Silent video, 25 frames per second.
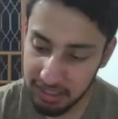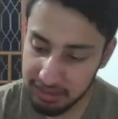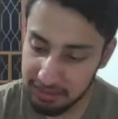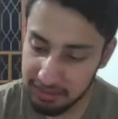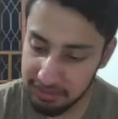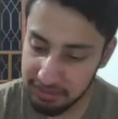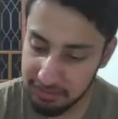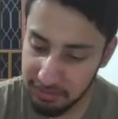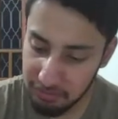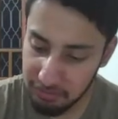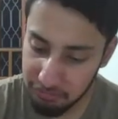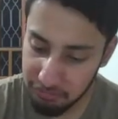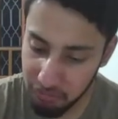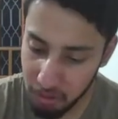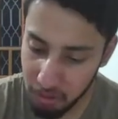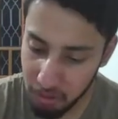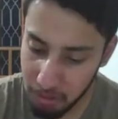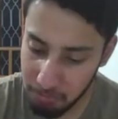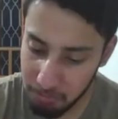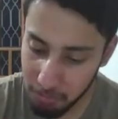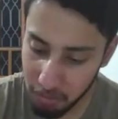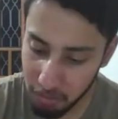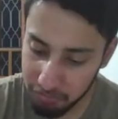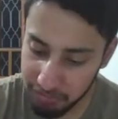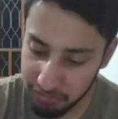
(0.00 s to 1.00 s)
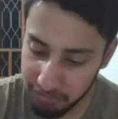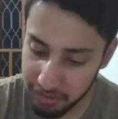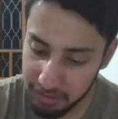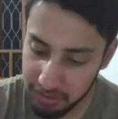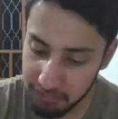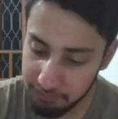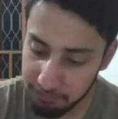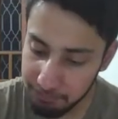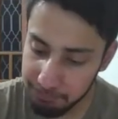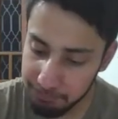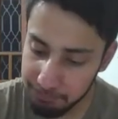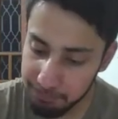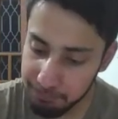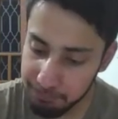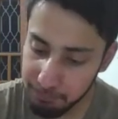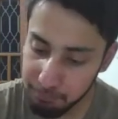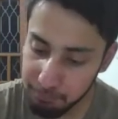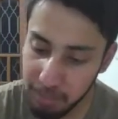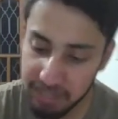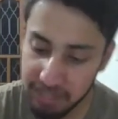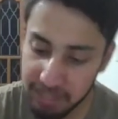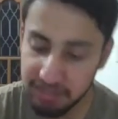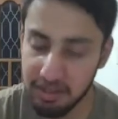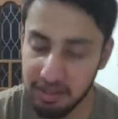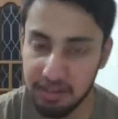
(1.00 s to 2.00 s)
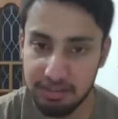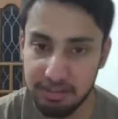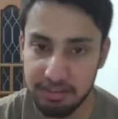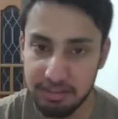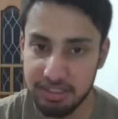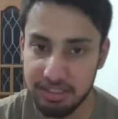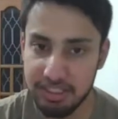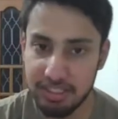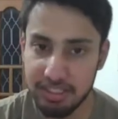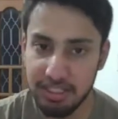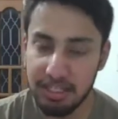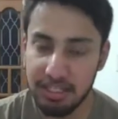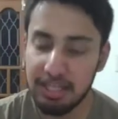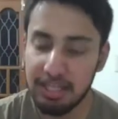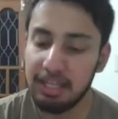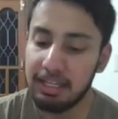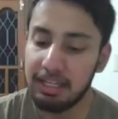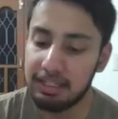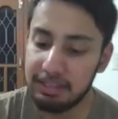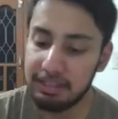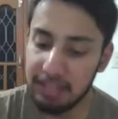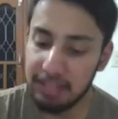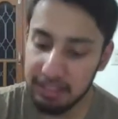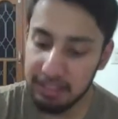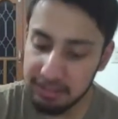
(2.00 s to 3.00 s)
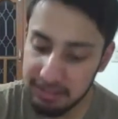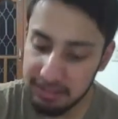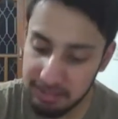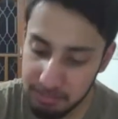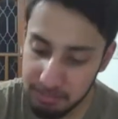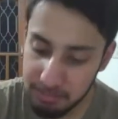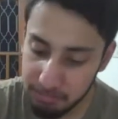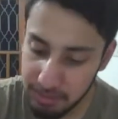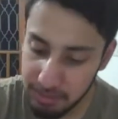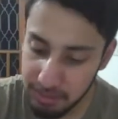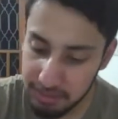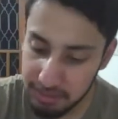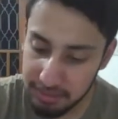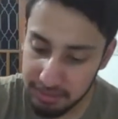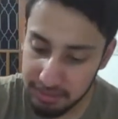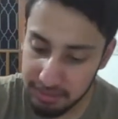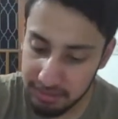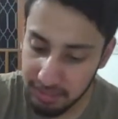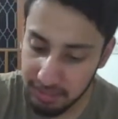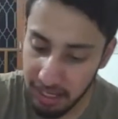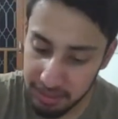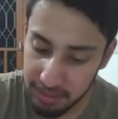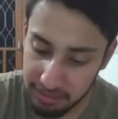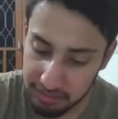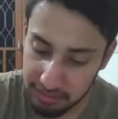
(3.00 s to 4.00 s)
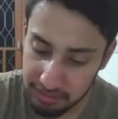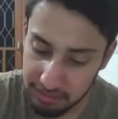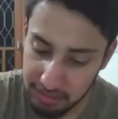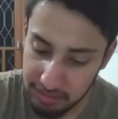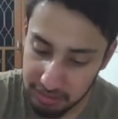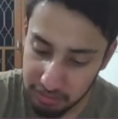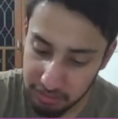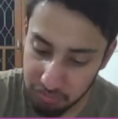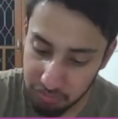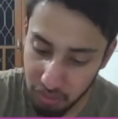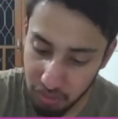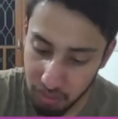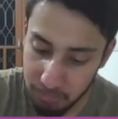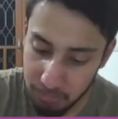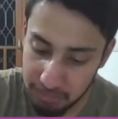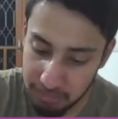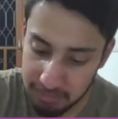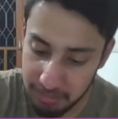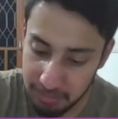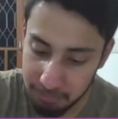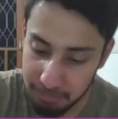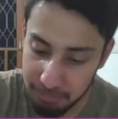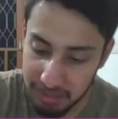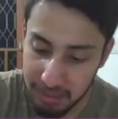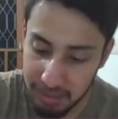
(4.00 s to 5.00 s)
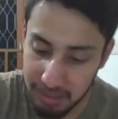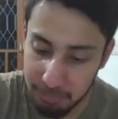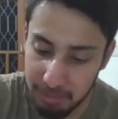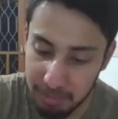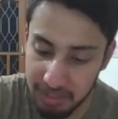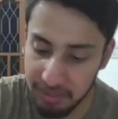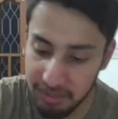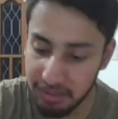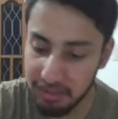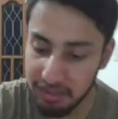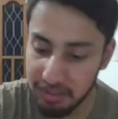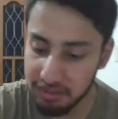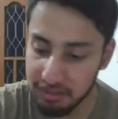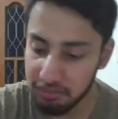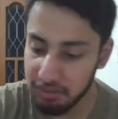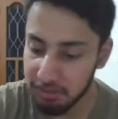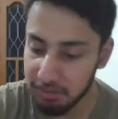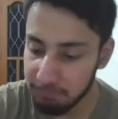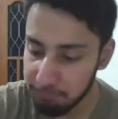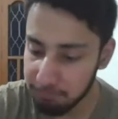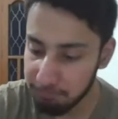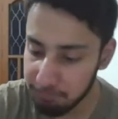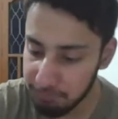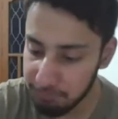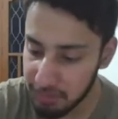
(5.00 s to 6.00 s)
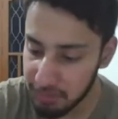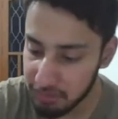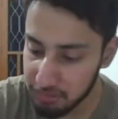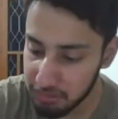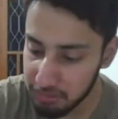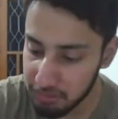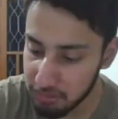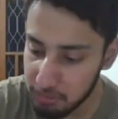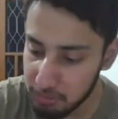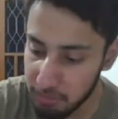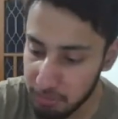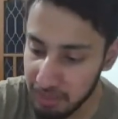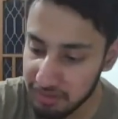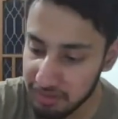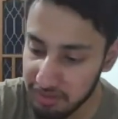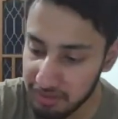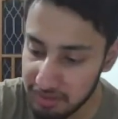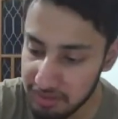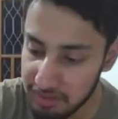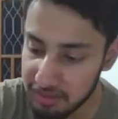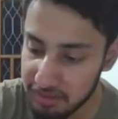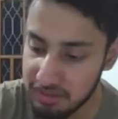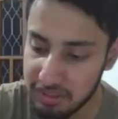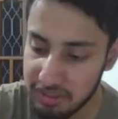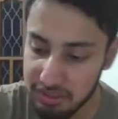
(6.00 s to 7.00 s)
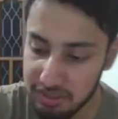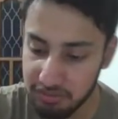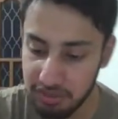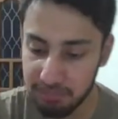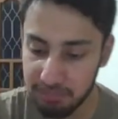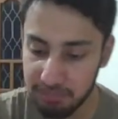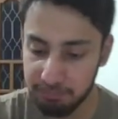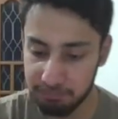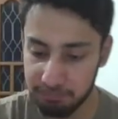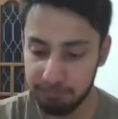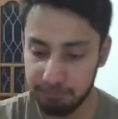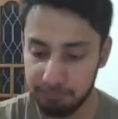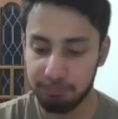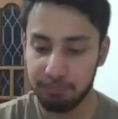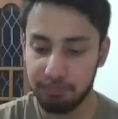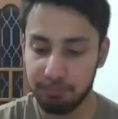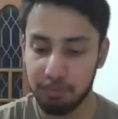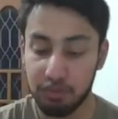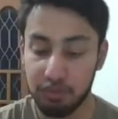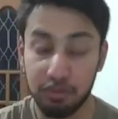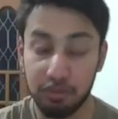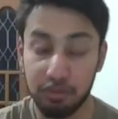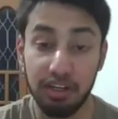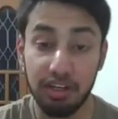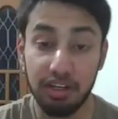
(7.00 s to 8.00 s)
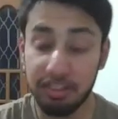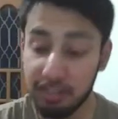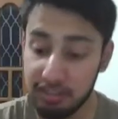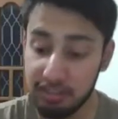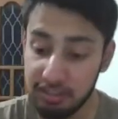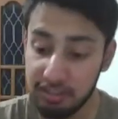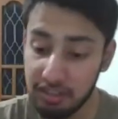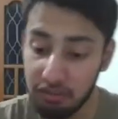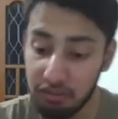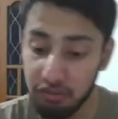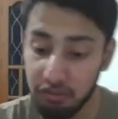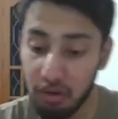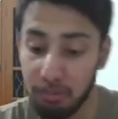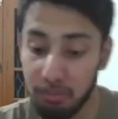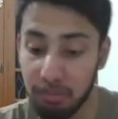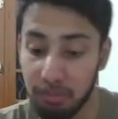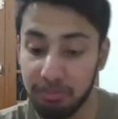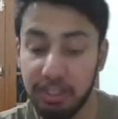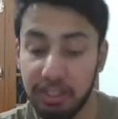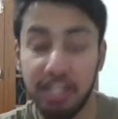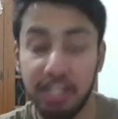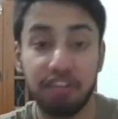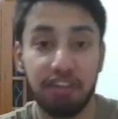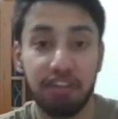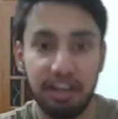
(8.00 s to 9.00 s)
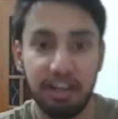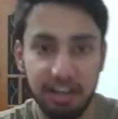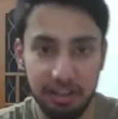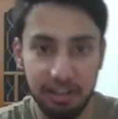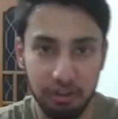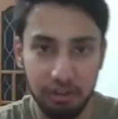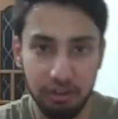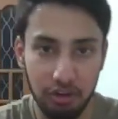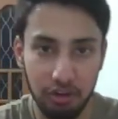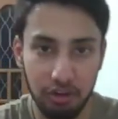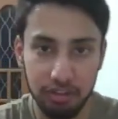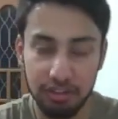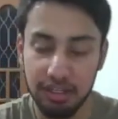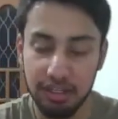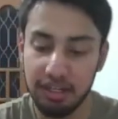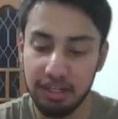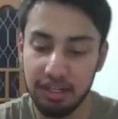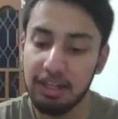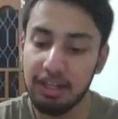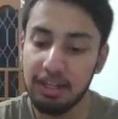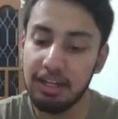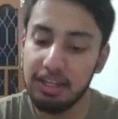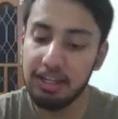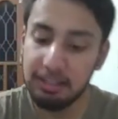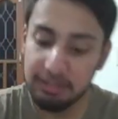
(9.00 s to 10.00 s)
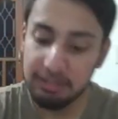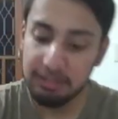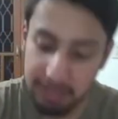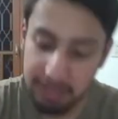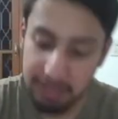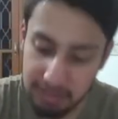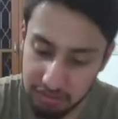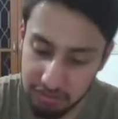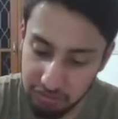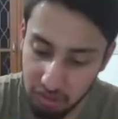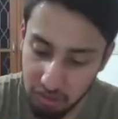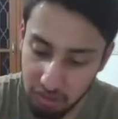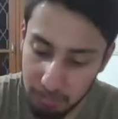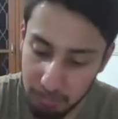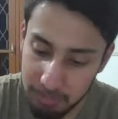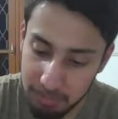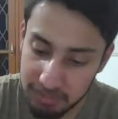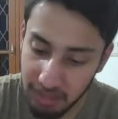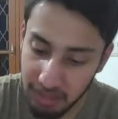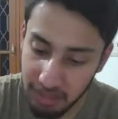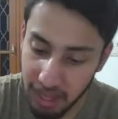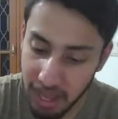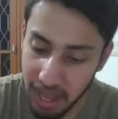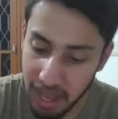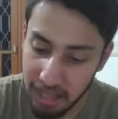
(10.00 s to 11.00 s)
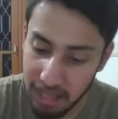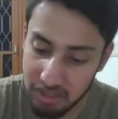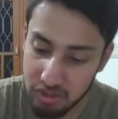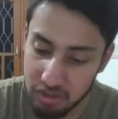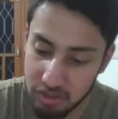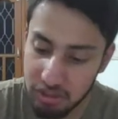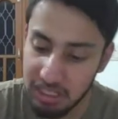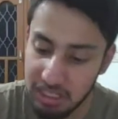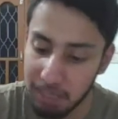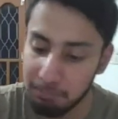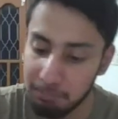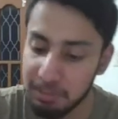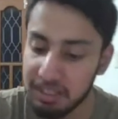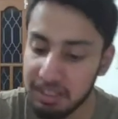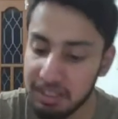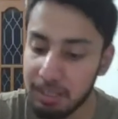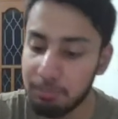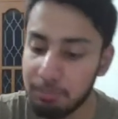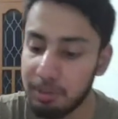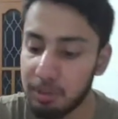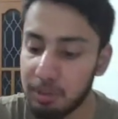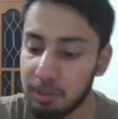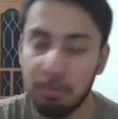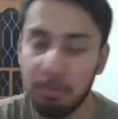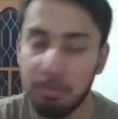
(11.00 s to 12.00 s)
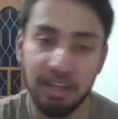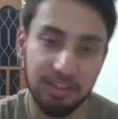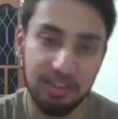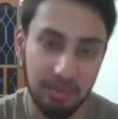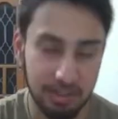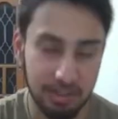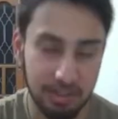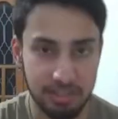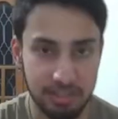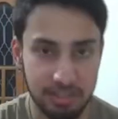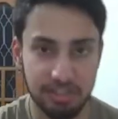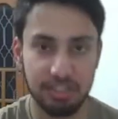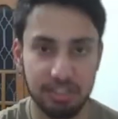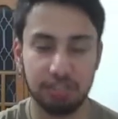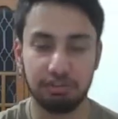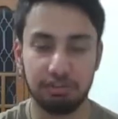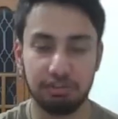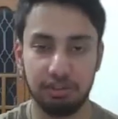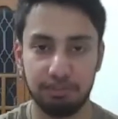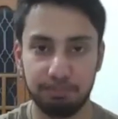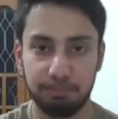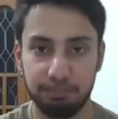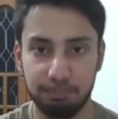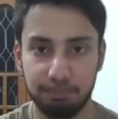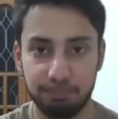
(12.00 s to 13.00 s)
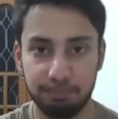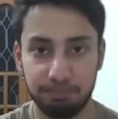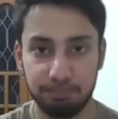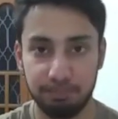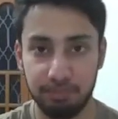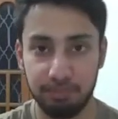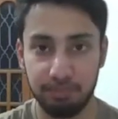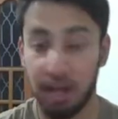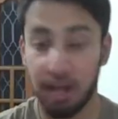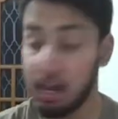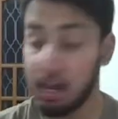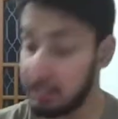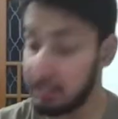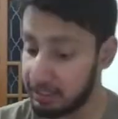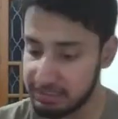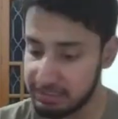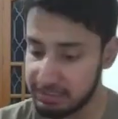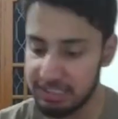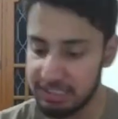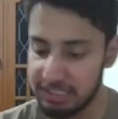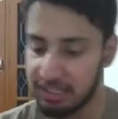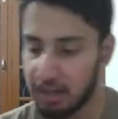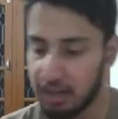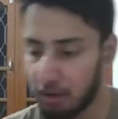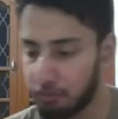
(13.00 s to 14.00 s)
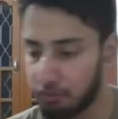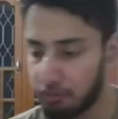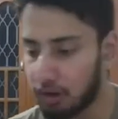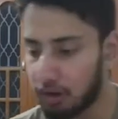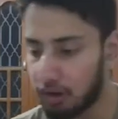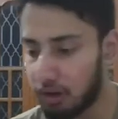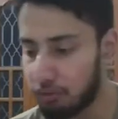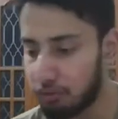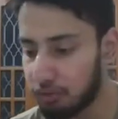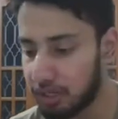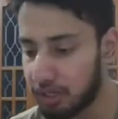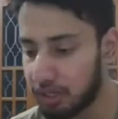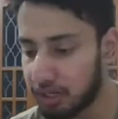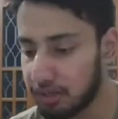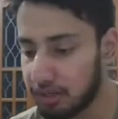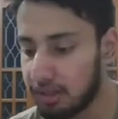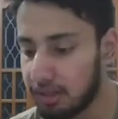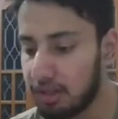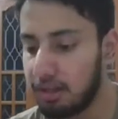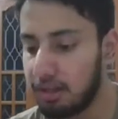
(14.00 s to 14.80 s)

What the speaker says: this is a form of the binary search, then this means that this form is applicable here as well, this to binary search as well. Sorry, this is a form of the divide and conquer. This form is actually applicable to binary search as well. Let's see how we can